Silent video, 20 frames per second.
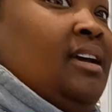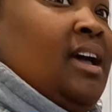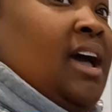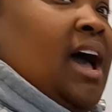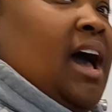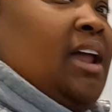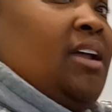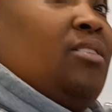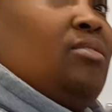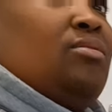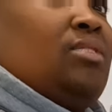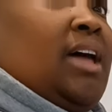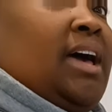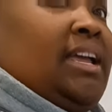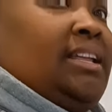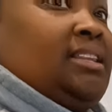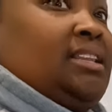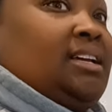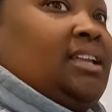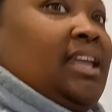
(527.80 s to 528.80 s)
I don't
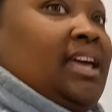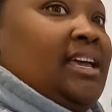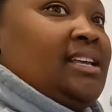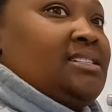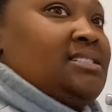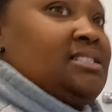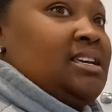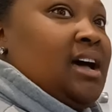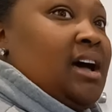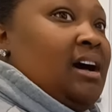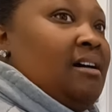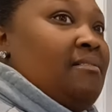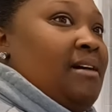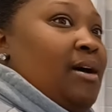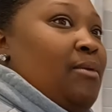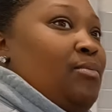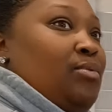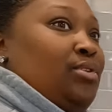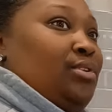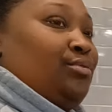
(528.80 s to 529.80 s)
like the glass top.
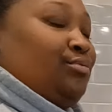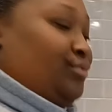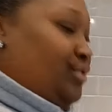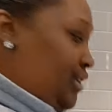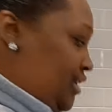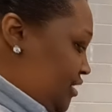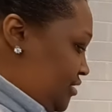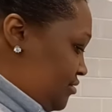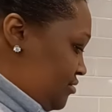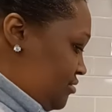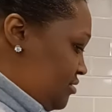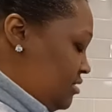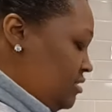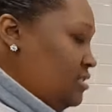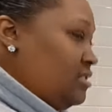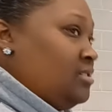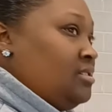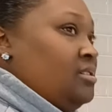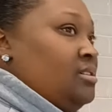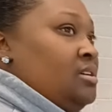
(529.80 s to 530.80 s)
I want a real,
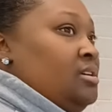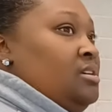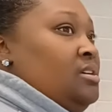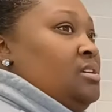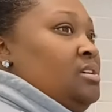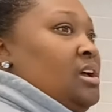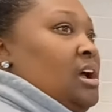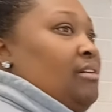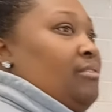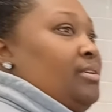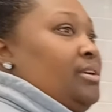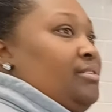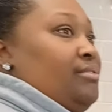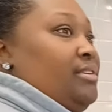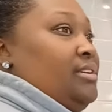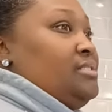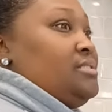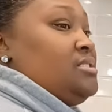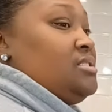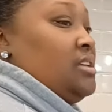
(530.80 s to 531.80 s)
I want a
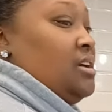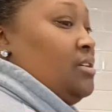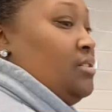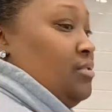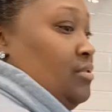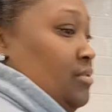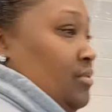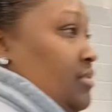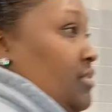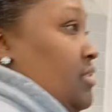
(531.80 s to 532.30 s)
real stove.